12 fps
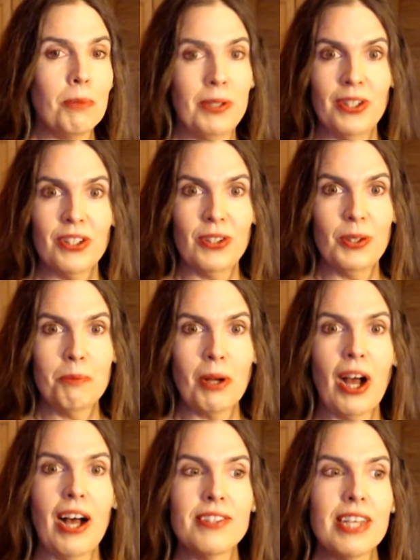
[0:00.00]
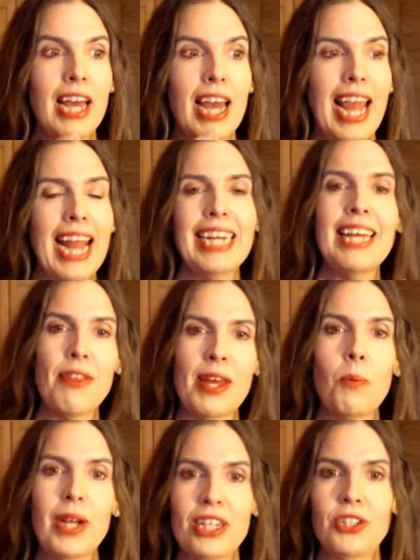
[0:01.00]
political because
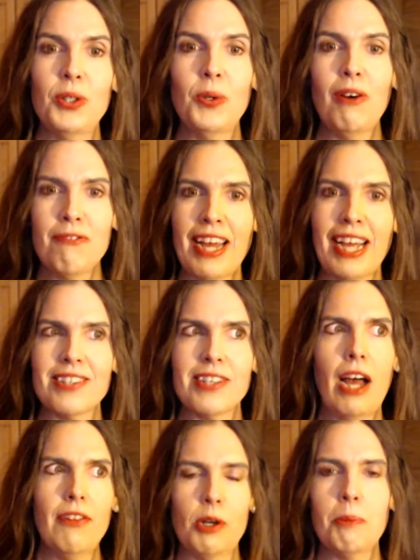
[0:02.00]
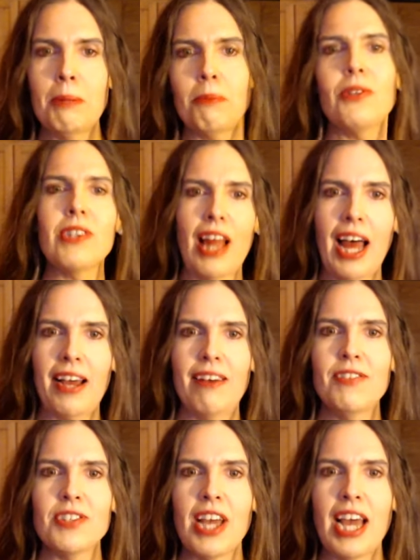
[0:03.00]
anything we do affects other people's
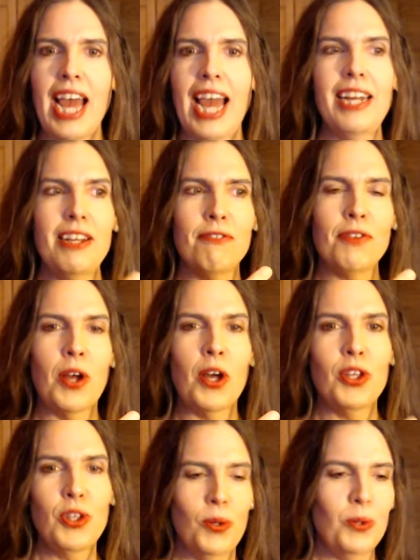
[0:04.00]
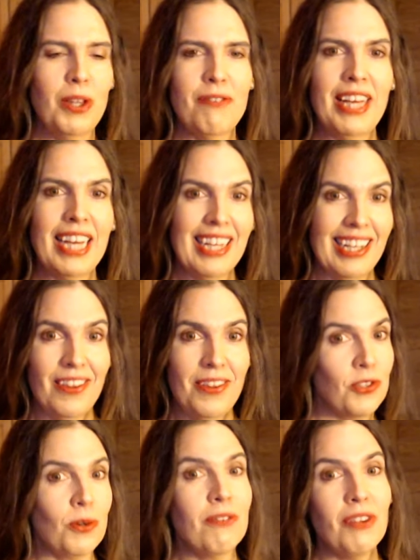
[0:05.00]
lives. And if you living
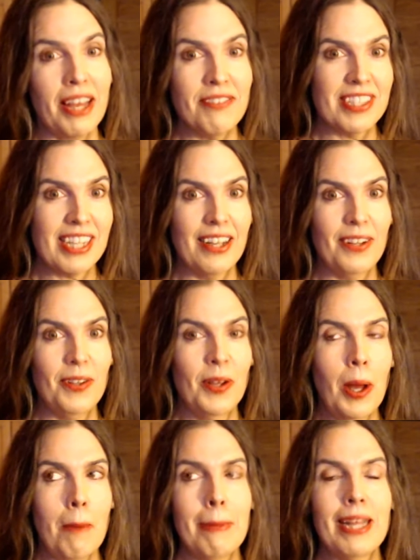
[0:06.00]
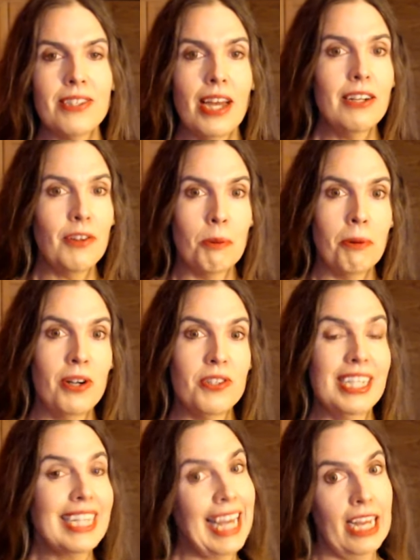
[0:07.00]
this sort of lifestyle means another
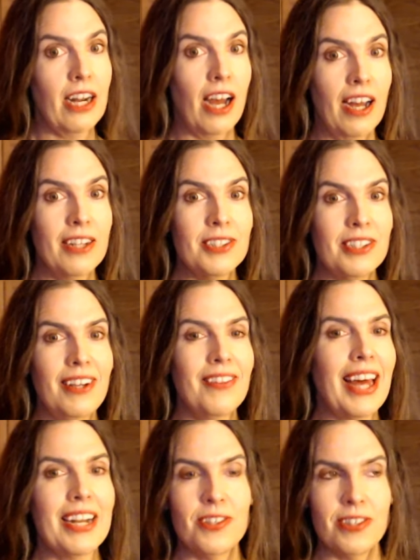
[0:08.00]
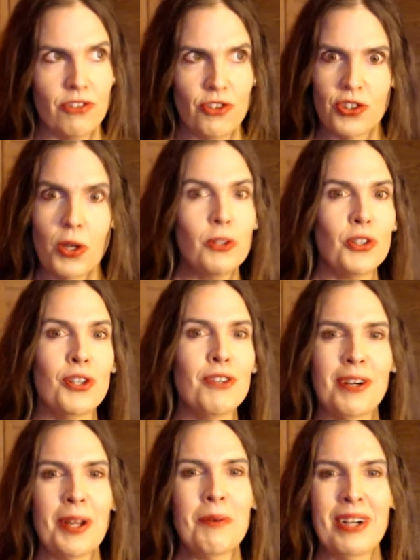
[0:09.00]
person cannot, and that is so true
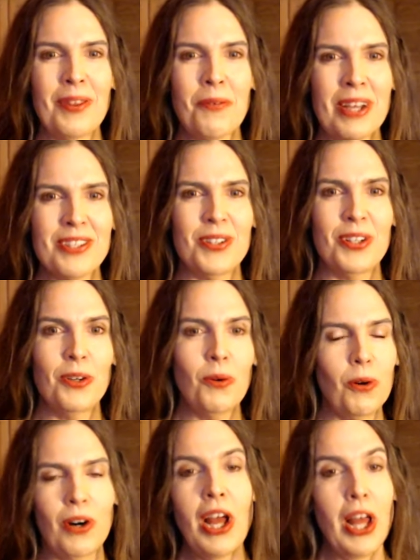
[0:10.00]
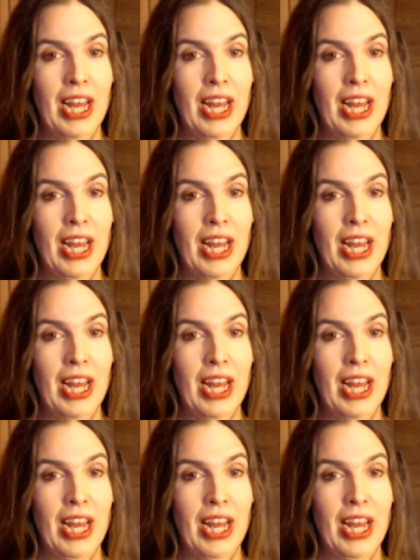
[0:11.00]
for anyone in the Western or